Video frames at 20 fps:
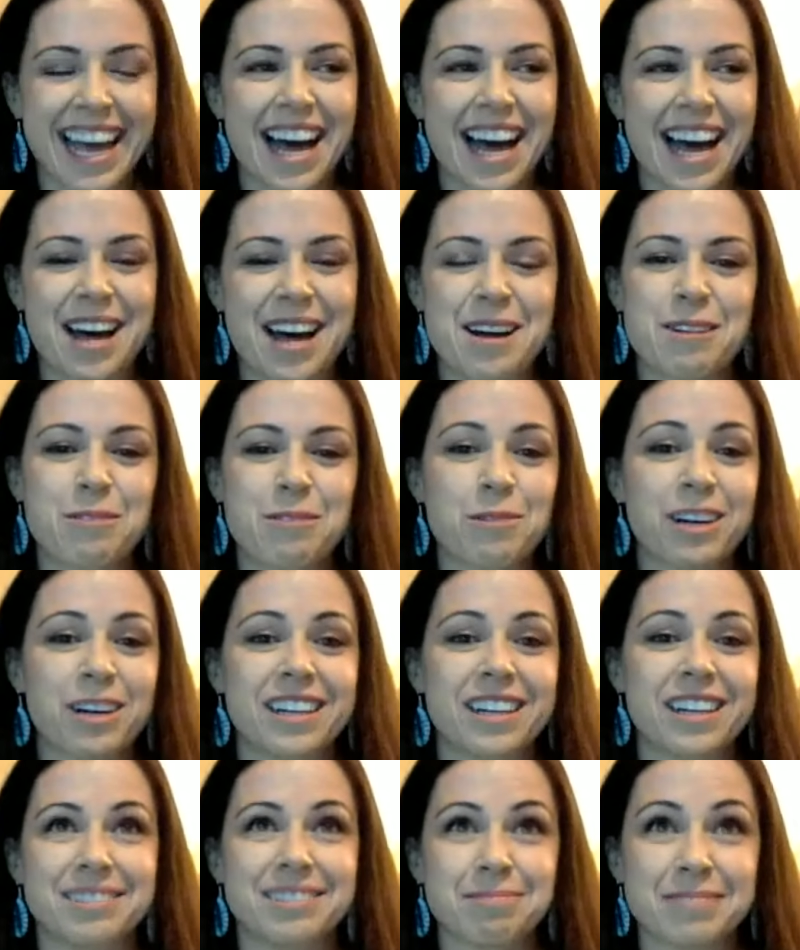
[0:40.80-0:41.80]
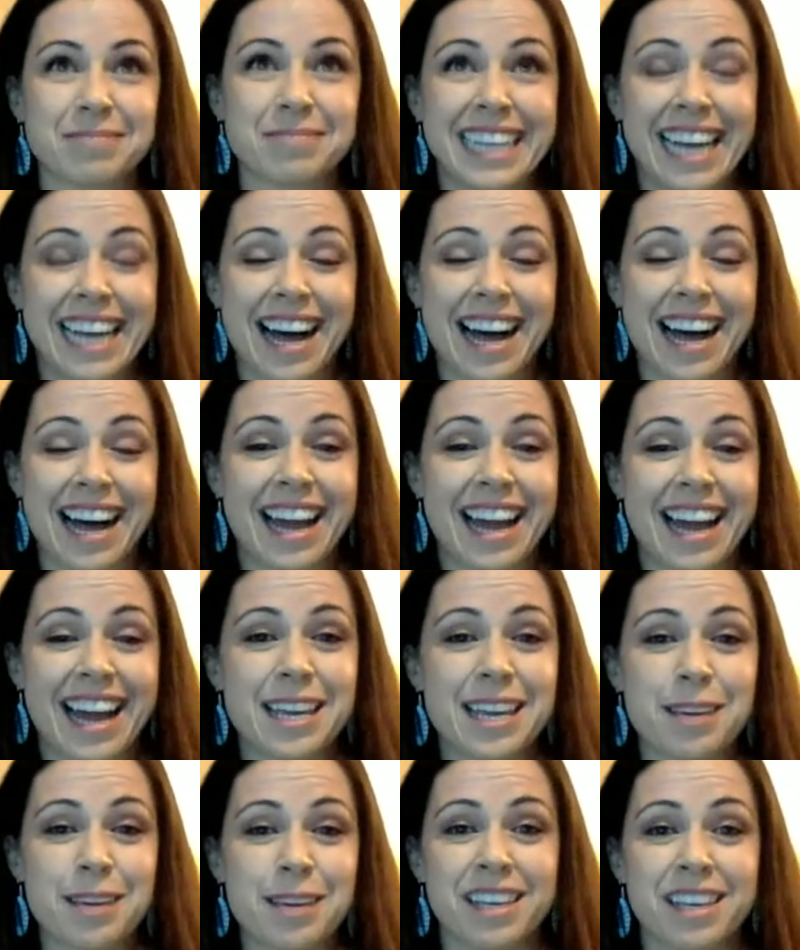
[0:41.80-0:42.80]
Well, I
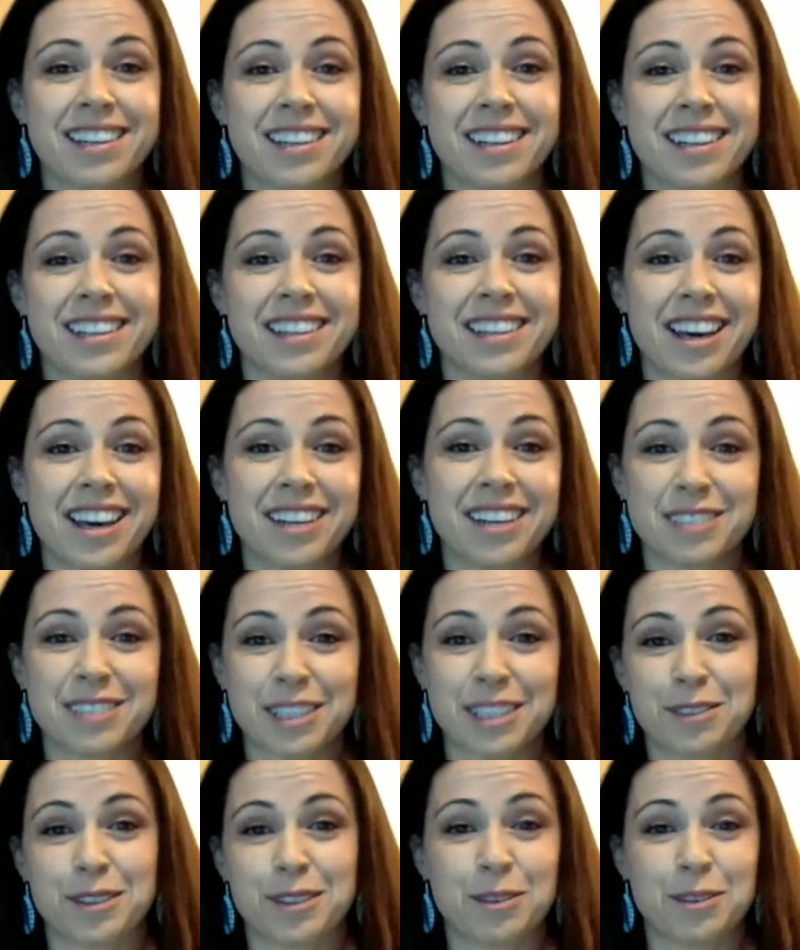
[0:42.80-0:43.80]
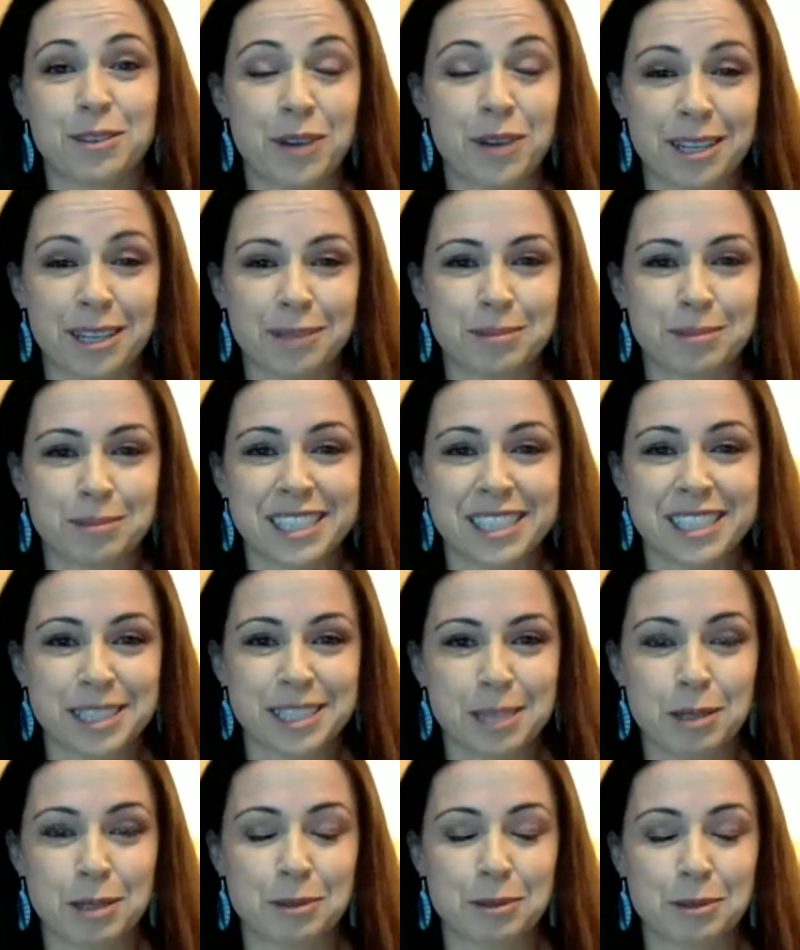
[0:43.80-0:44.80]
am in a lot of different realms, as
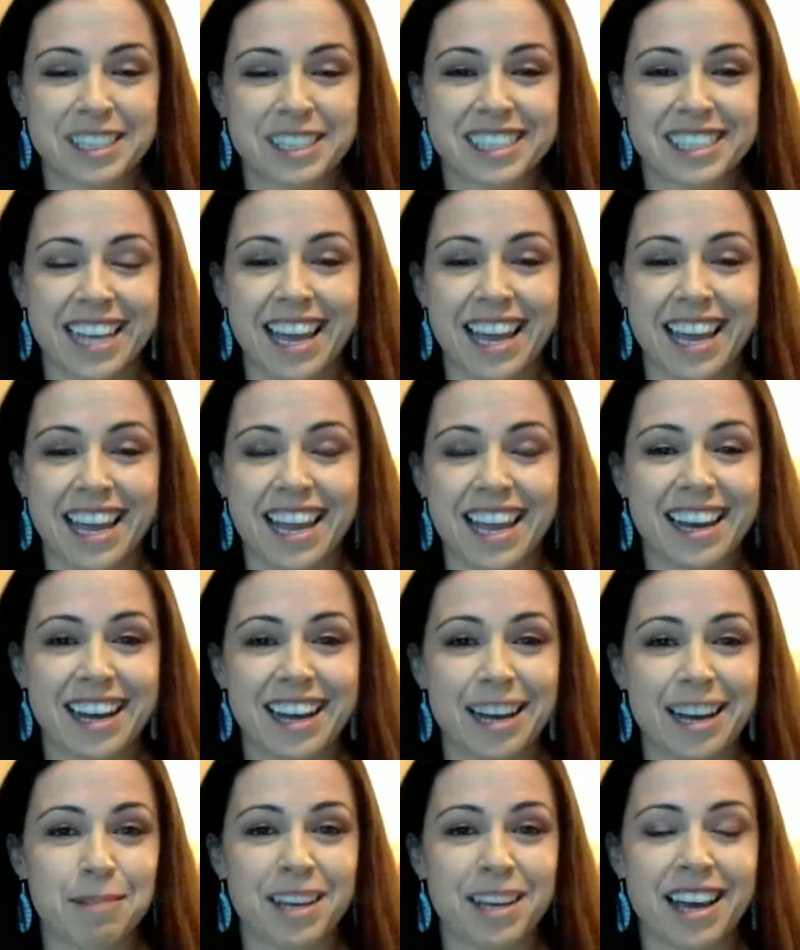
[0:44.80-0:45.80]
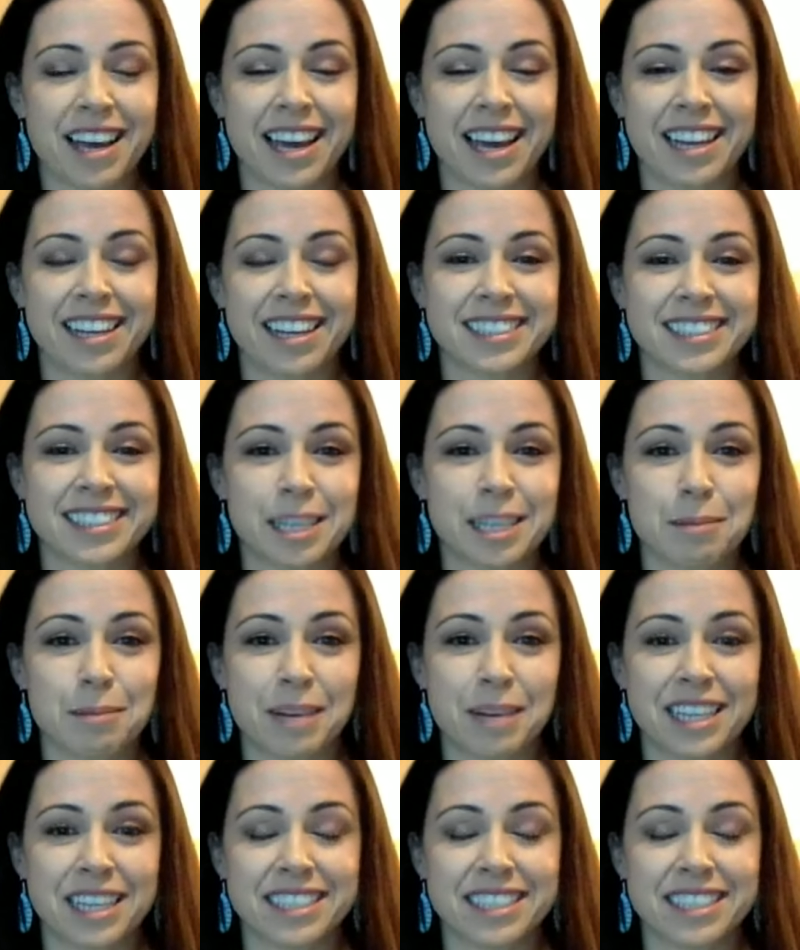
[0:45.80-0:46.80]
someone would say. I'm kind of seeing
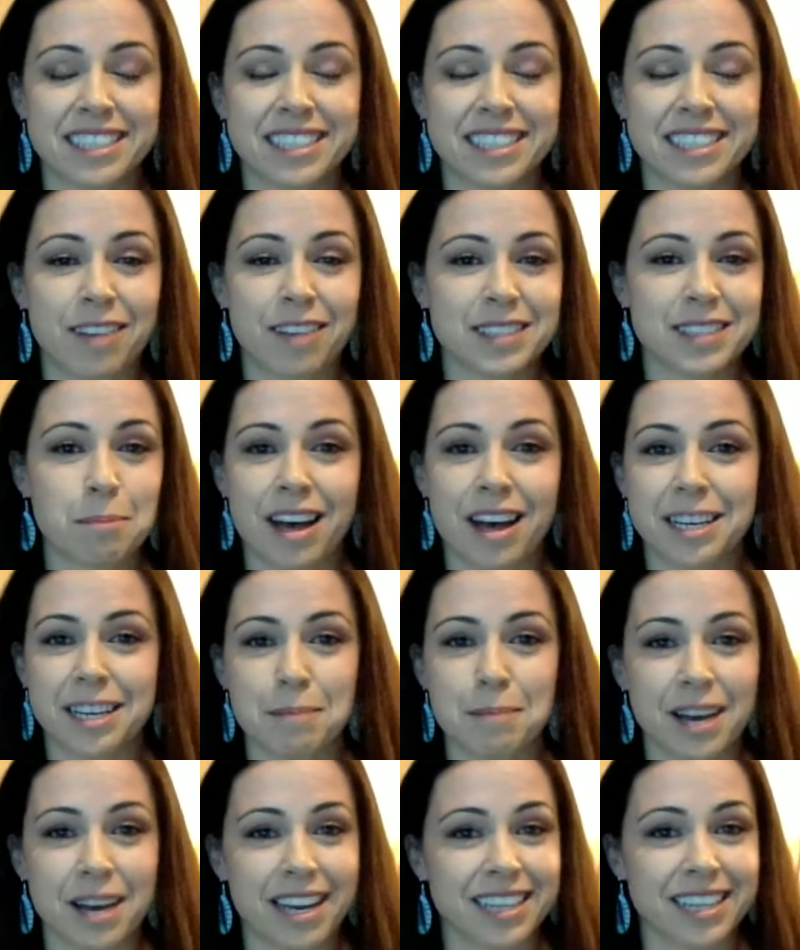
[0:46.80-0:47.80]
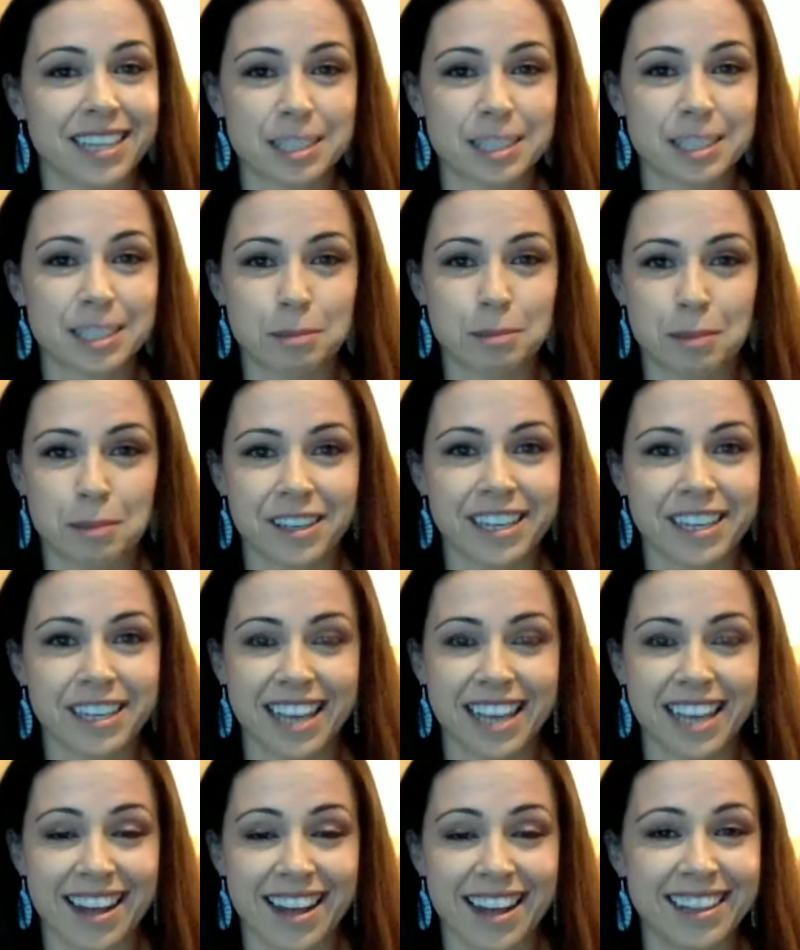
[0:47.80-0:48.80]
myself as a body, mind, spirit
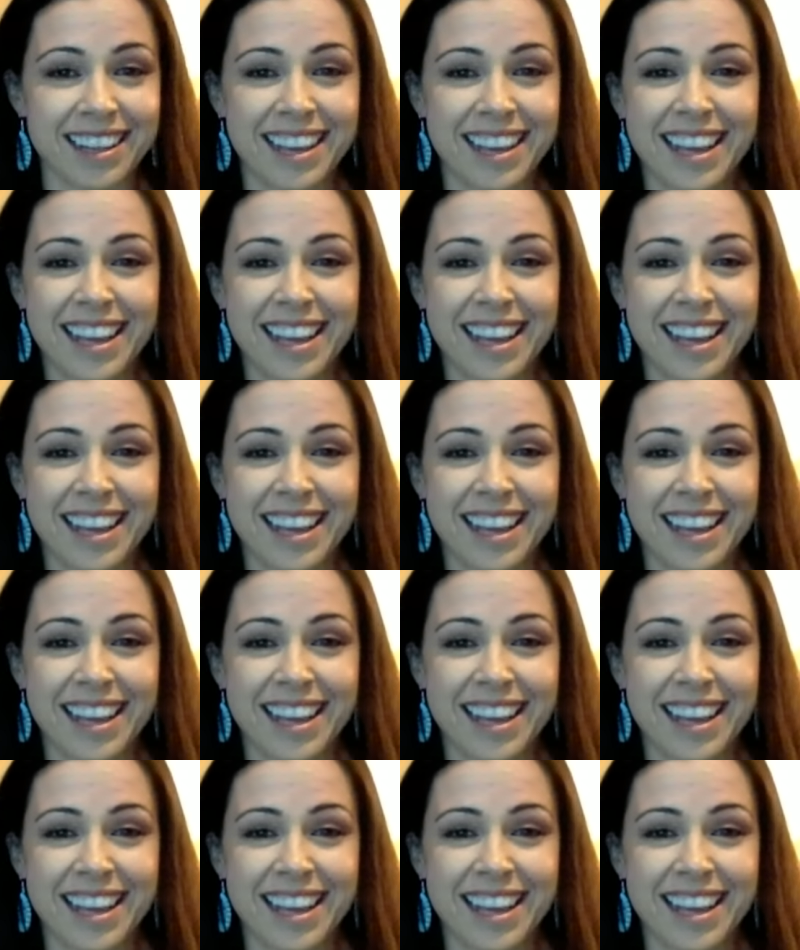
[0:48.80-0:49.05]
gal.